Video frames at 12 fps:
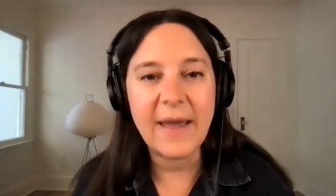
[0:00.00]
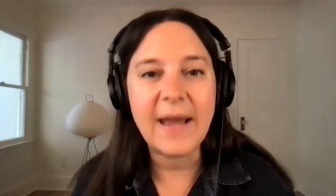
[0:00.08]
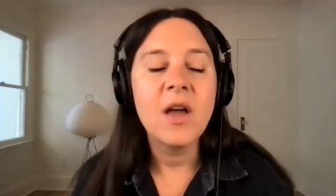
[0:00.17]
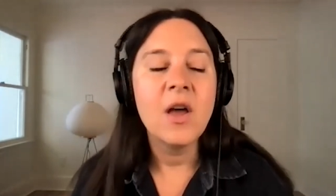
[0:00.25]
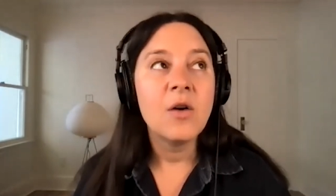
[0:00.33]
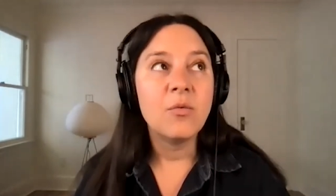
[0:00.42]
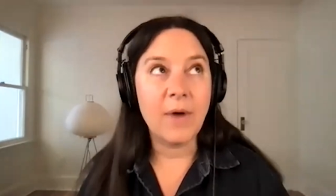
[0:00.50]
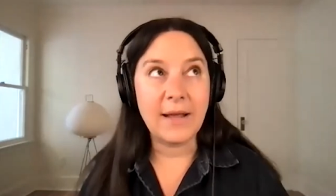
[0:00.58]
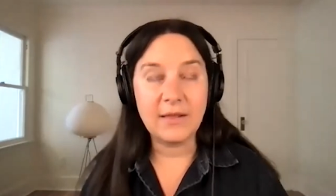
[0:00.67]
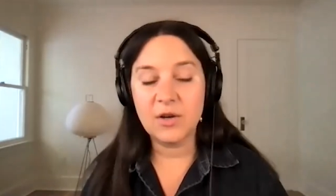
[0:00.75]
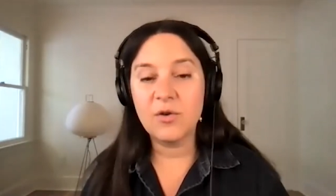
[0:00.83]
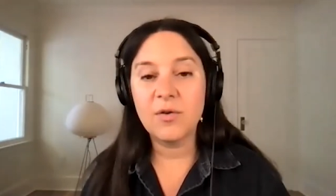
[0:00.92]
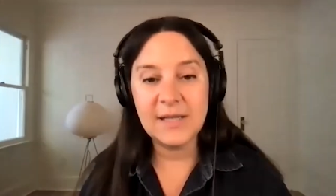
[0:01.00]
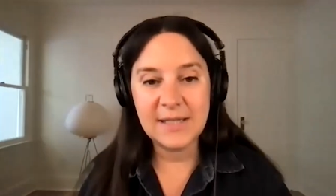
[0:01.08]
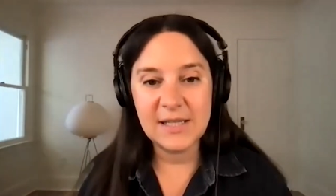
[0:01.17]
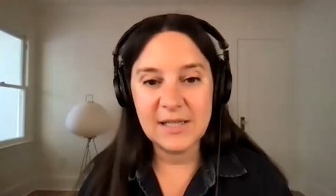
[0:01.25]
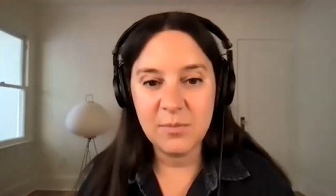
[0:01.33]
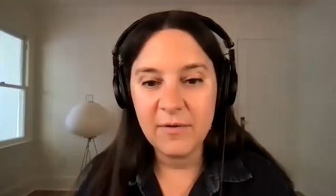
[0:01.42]
Like, right, the
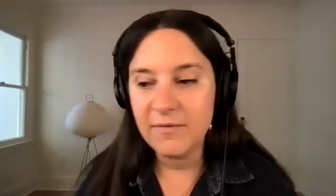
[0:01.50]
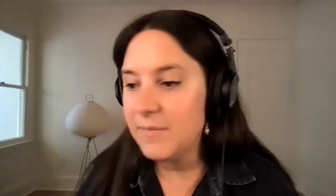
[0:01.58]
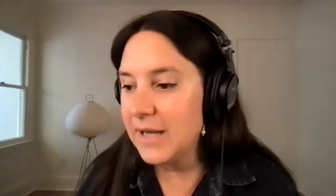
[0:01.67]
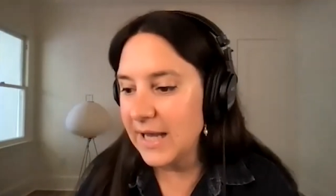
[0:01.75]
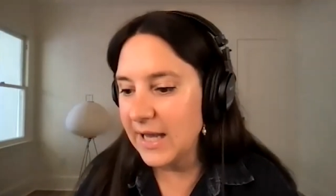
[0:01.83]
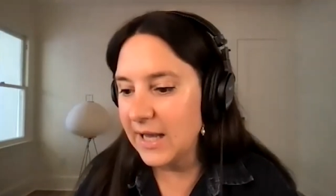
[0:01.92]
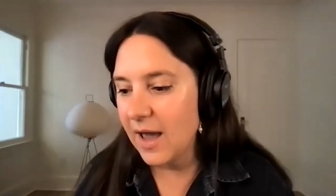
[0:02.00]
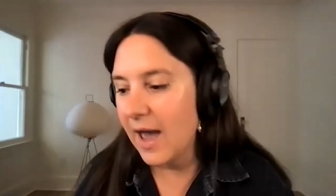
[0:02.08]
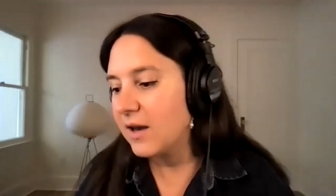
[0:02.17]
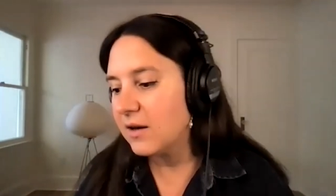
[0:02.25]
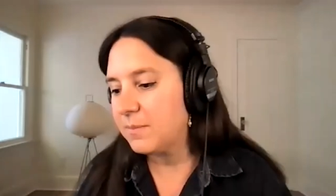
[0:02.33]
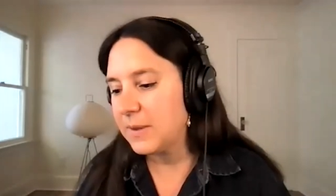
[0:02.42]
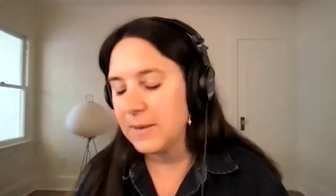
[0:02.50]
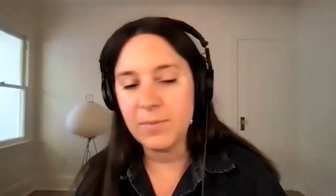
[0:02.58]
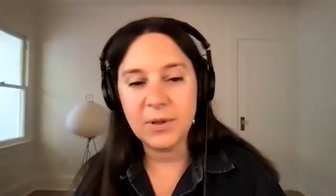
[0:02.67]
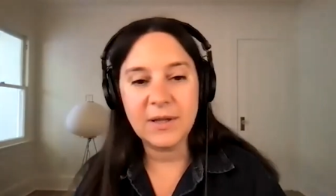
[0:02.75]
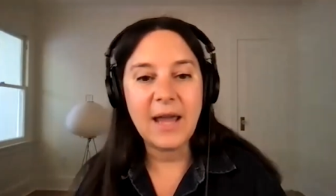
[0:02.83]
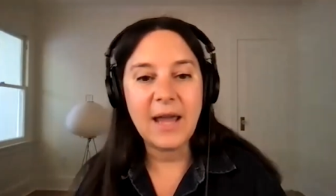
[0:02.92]
criticism of me and
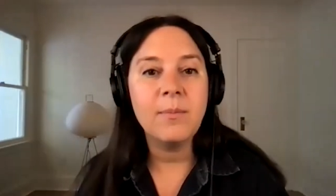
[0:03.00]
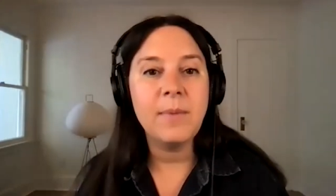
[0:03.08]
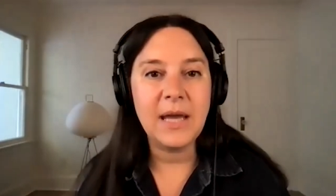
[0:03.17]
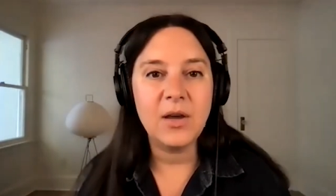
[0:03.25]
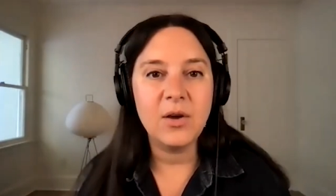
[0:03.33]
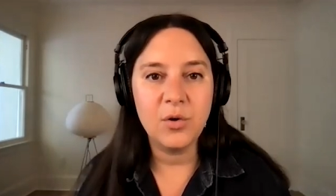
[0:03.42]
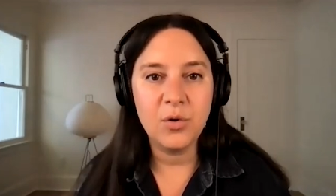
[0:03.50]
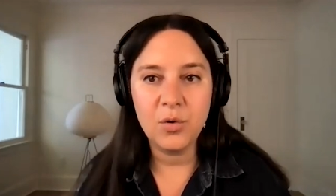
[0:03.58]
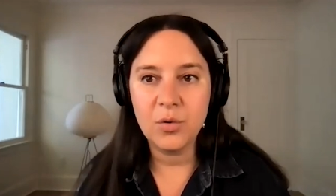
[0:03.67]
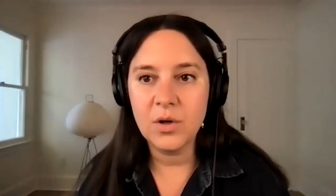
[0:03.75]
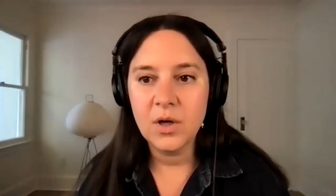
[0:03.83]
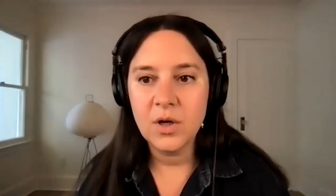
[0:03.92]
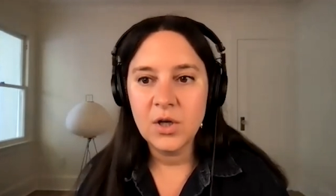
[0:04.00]
people like me who